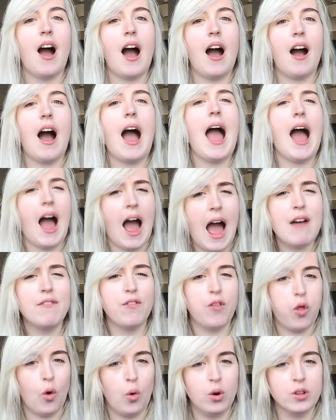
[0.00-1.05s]
I have
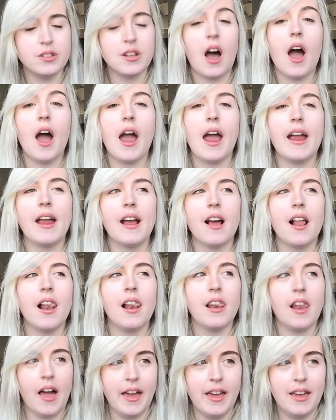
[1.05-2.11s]
thoughts. I
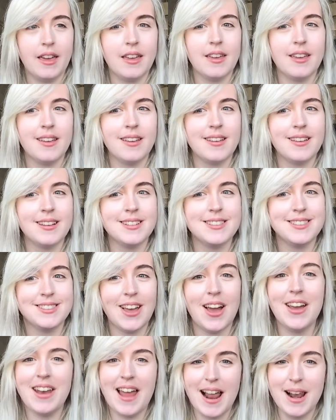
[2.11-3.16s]
like
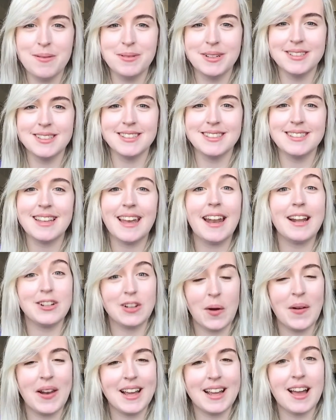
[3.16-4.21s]
certain elements and I
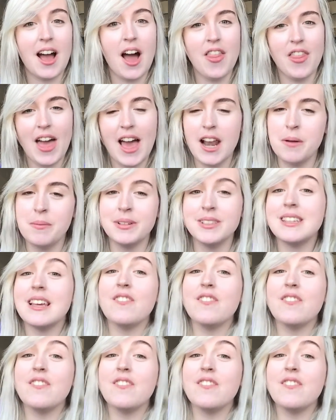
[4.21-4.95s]
don't like other elements.